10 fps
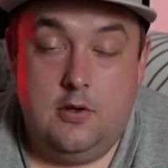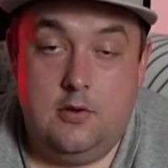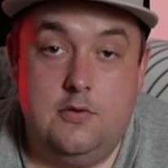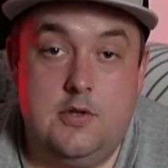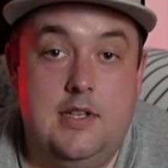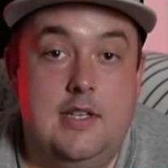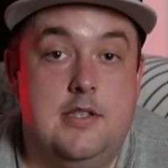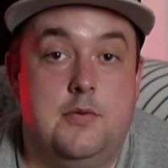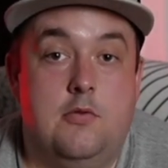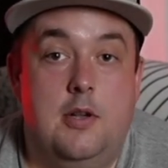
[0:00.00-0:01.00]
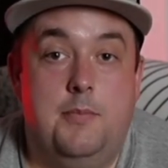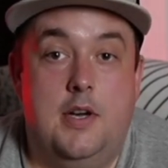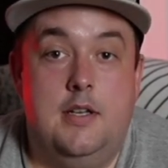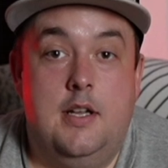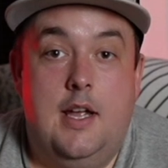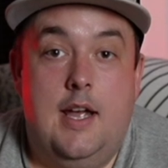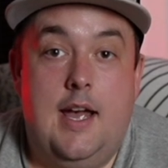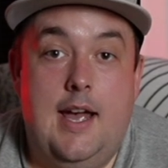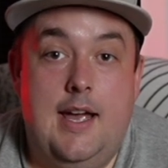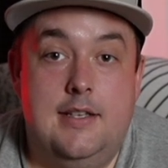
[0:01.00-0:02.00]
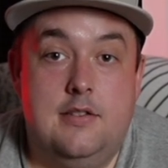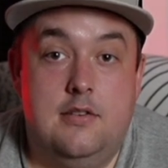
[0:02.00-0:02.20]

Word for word: Also, hit that subscribe button and